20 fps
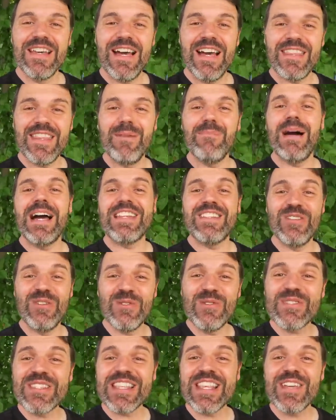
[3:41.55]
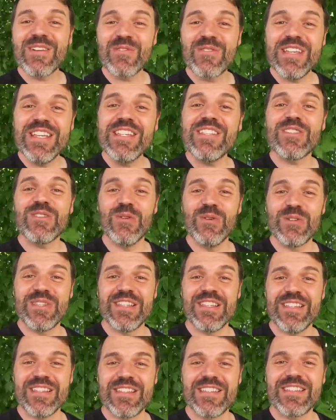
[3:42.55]
how they might use their
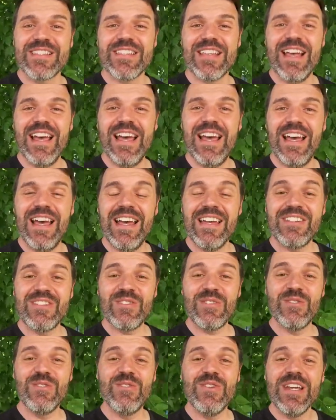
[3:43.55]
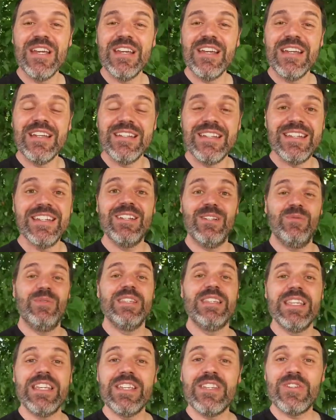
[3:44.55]
resources to deal
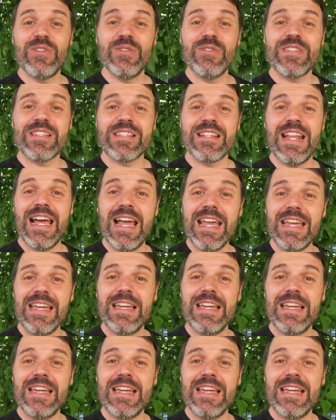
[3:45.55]
with issues like